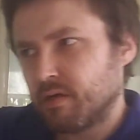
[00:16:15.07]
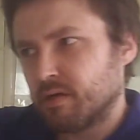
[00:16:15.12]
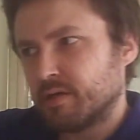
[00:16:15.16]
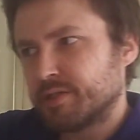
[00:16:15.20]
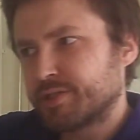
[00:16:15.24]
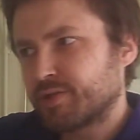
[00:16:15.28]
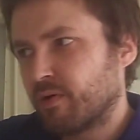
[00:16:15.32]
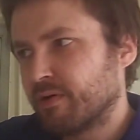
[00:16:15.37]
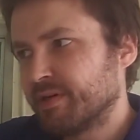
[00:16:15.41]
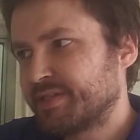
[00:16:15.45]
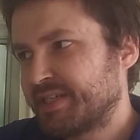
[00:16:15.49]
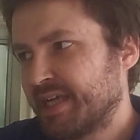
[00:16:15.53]

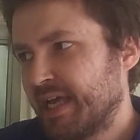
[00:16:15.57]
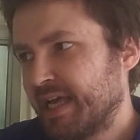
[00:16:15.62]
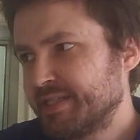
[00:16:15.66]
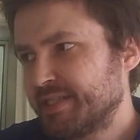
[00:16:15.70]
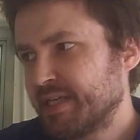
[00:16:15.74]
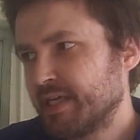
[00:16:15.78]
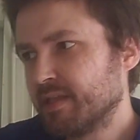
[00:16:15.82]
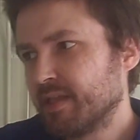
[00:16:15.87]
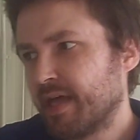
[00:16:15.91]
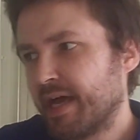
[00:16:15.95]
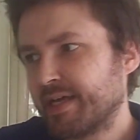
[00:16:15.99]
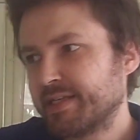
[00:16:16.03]

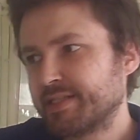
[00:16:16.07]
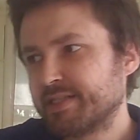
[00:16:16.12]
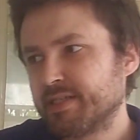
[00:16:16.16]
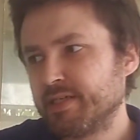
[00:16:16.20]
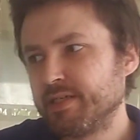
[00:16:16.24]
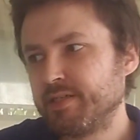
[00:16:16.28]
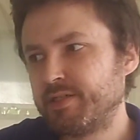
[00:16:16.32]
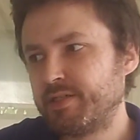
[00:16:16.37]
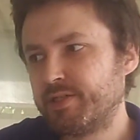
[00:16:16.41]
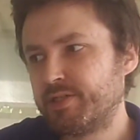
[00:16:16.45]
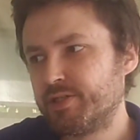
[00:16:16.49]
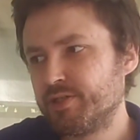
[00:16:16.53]
Scorsese likes
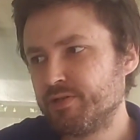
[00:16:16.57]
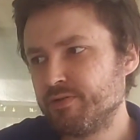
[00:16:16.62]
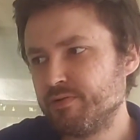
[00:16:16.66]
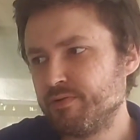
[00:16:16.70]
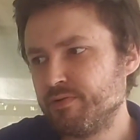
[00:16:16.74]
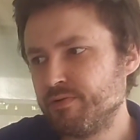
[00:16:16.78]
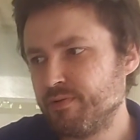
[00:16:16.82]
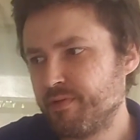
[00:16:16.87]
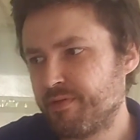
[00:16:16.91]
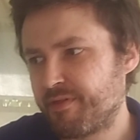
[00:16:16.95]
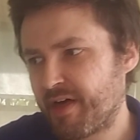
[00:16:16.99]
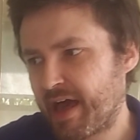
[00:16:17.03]
to
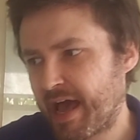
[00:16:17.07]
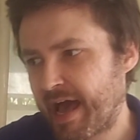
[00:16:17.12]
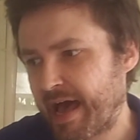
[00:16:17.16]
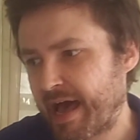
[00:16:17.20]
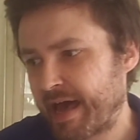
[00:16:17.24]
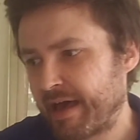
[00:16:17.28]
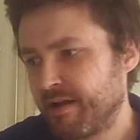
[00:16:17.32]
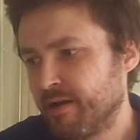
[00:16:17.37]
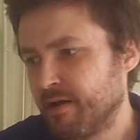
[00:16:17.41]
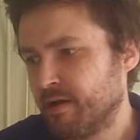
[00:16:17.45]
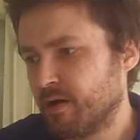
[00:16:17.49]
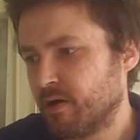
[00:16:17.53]
do
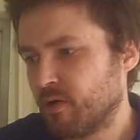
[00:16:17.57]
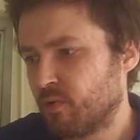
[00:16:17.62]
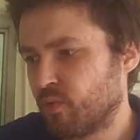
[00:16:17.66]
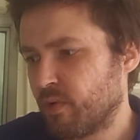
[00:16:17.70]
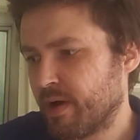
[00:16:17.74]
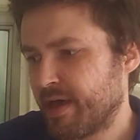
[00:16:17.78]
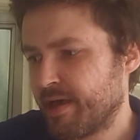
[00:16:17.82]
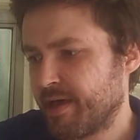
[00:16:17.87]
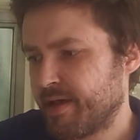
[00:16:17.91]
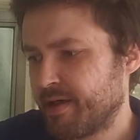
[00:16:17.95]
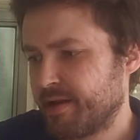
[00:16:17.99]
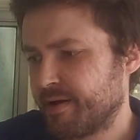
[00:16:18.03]
that
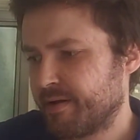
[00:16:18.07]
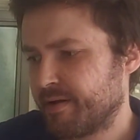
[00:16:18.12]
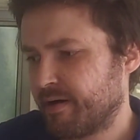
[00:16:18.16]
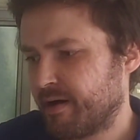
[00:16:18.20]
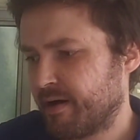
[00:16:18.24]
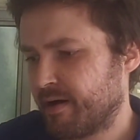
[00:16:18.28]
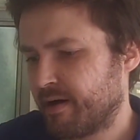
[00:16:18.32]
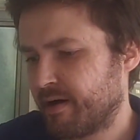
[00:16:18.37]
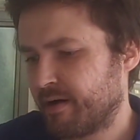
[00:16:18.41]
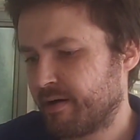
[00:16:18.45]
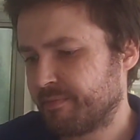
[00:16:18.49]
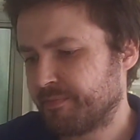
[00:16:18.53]
when
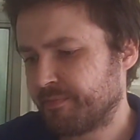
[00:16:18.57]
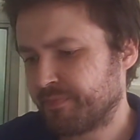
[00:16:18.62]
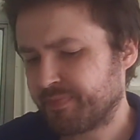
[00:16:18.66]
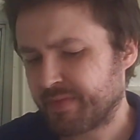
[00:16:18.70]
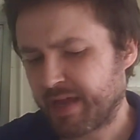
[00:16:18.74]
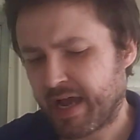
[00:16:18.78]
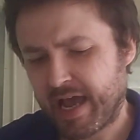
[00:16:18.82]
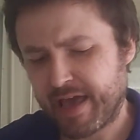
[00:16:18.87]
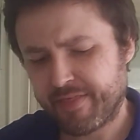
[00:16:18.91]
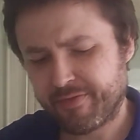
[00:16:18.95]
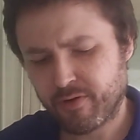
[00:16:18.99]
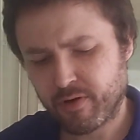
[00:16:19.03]
um,
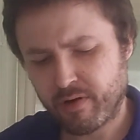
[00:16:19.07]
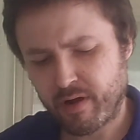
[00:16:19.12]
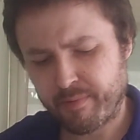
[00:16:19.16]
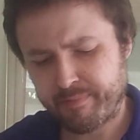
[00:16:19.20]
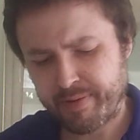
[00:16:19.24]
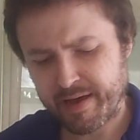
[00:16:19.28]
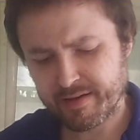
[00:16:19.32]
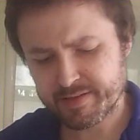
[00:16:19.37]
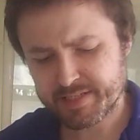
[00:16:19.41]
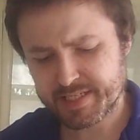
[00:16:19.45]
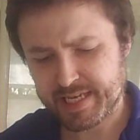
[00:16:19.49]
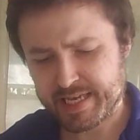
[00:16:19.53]
either
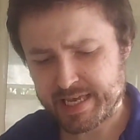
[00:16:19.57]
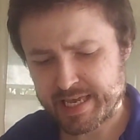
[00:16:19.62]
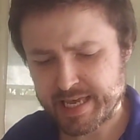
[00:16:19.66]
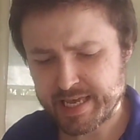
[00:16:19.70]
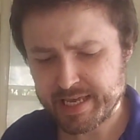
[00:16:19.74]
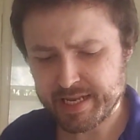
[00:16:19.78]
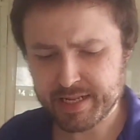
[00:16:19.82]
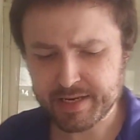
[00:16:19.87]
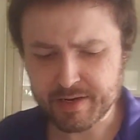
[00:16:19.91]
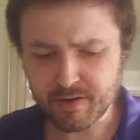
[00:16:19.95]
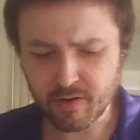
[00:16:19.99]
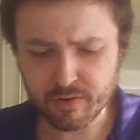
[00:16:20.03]
about to
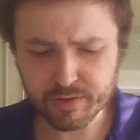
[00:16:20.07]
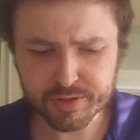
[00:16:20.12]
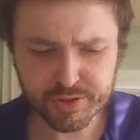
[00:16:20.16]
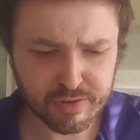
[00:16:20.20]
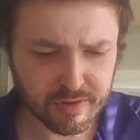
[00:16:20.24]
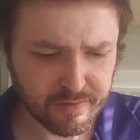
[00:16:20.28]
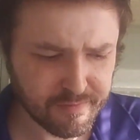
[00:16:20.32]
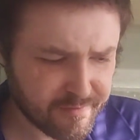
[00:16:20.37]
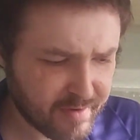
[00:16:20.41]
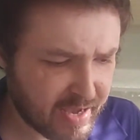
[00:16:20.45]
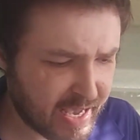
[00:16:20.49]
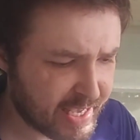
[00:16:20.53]
hit an
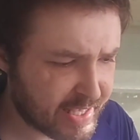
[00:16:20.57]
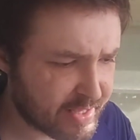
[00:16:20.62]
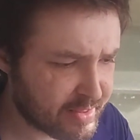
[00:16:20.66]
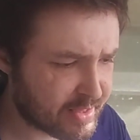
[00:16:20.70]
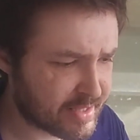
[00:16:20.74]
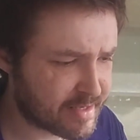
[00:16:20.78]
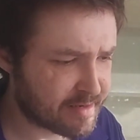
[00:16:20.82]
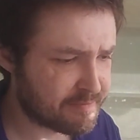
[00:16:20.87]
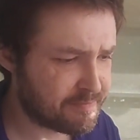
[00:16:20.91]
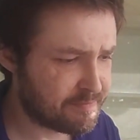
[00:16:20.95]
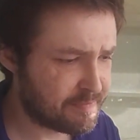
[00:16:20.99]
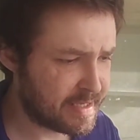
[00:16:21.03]

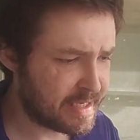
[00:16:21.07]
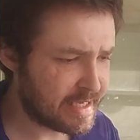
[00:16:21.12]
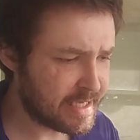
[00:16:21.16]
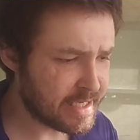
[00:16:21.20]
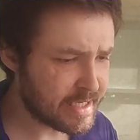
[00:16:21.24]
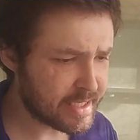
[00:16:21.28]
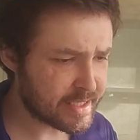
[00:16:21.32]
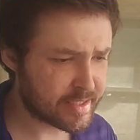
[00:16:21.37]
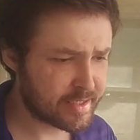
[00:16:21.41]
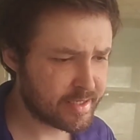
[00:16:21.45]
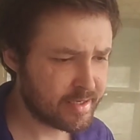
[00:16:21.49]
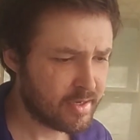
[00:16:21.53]
ultra-violent
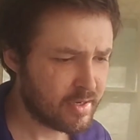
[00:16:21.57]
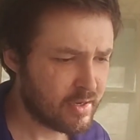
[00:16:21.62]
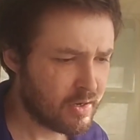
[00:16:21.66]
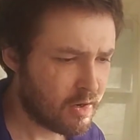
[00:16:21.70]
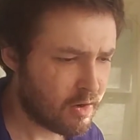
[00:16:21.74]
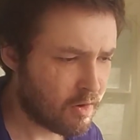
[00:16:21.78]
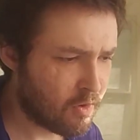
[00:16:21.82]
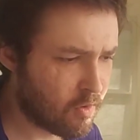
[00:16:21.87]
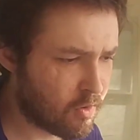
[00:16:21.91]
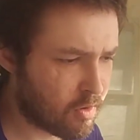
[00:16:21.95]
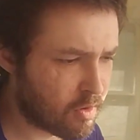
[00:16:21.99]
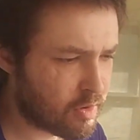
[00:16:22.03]
peak
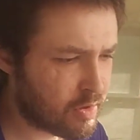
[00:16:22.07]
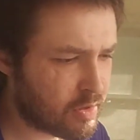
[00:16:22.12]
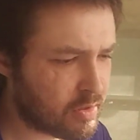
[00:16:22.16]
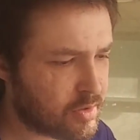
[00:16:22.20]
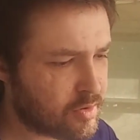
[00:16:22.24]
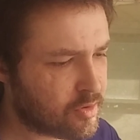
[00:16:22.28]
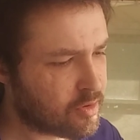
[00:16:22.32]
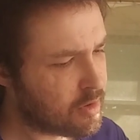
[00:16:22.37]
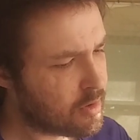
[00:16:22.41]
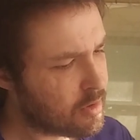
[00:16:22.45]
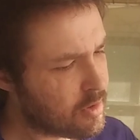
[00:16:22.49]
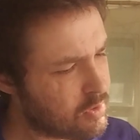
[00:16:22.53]

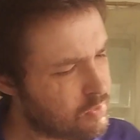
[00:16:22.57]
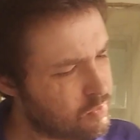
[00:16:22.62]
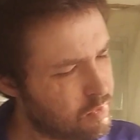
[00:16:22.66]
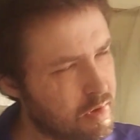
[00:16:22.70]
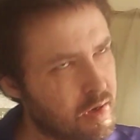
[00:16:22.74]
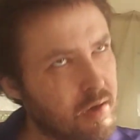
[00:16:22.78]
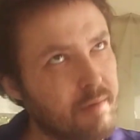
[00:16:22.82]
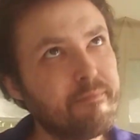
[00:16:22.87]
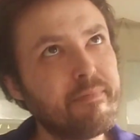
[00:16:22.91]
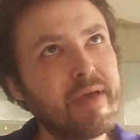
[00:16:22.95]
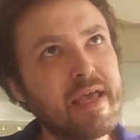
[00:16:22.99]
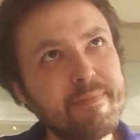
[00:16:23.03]
or
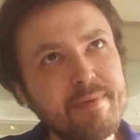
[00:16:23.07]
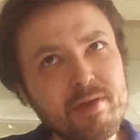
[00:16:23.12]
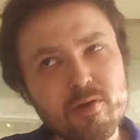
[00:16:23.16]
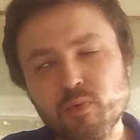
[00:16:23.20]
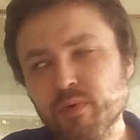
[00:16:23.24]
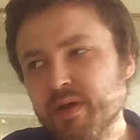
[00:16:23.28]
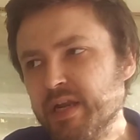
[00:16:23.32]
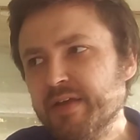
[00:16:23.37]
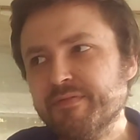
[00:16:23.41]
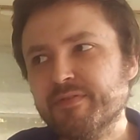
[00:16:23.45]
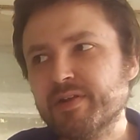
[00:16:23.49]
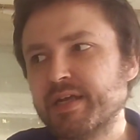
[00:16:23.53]
maybe
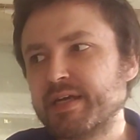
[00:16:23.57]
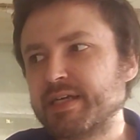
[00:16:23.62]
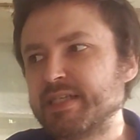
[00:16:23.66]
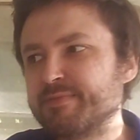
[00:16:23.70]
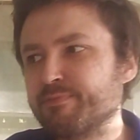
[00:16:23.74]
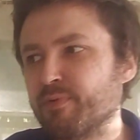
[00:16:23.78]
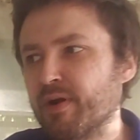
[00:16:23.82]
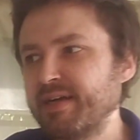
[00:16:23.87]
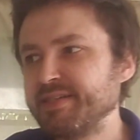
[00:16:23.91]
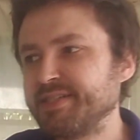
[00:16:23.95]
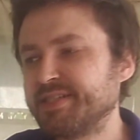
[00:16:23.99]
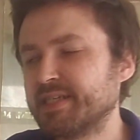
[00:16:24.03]
when even
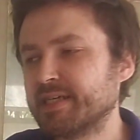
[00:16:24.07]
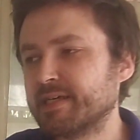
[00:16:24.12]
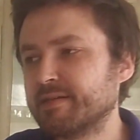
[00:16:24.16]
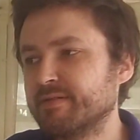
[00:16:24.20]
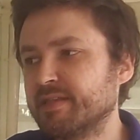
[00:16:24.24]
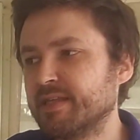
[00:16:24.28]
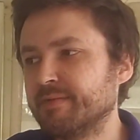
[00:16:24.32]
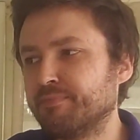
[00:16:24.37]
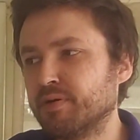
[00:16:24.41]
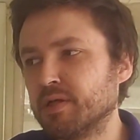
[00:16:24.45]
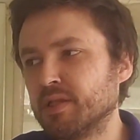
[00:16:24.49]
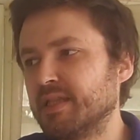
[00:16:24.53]
expressing
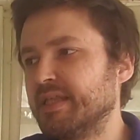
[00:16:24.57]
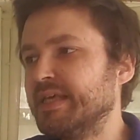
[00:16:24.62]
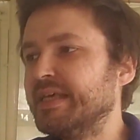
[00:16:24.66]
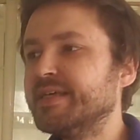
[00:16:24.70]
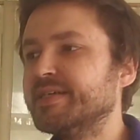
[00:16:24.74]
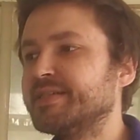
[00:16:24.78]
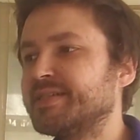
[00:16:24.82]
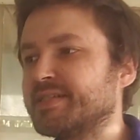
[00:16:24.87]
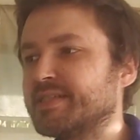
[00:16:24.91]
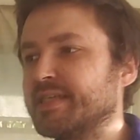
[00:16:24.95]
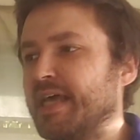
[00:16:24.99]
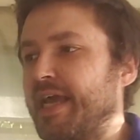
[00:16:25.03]
the
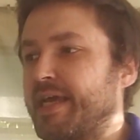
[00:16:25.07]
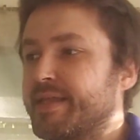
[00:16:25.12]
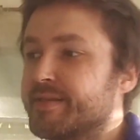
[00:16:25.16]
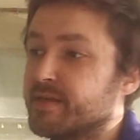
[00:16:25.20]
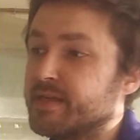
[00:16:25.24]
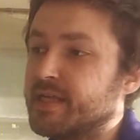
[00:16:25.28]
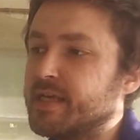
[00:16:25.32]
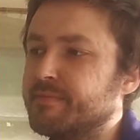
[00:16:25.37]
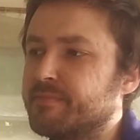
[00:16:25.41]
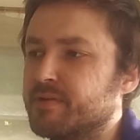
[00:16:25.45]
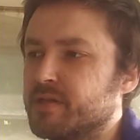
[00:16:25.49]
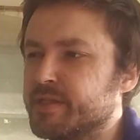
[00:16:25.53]
police state
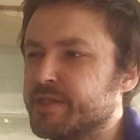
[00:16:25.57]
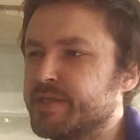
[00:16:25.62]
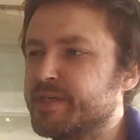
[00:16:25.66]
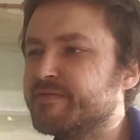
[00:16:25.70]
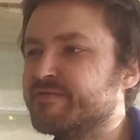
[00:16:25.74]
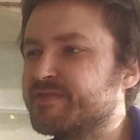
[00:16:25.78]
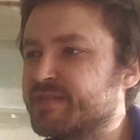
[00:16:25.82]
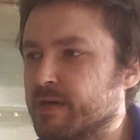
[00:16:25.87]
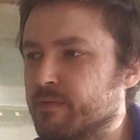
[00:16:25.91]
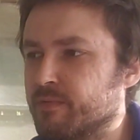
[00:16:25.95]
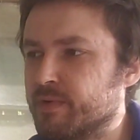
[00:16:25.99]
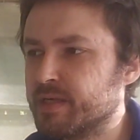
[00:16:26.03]
that he
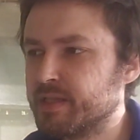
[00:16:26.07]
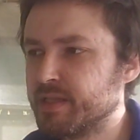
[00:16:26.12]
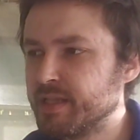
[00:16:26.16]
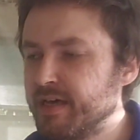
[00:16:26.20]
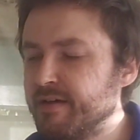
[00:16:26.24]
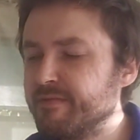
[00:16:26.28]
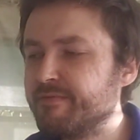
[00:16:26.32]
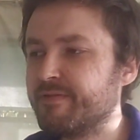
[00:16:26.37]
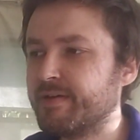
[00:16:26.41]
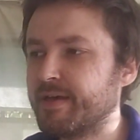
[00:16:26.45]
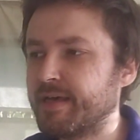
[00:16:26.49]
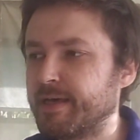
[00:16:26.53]
believes that we
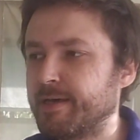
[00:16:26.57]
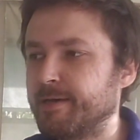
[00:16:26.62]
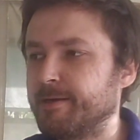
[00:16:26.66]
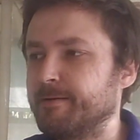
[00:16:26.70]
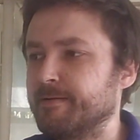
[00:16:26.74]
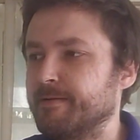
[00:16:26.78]
live in.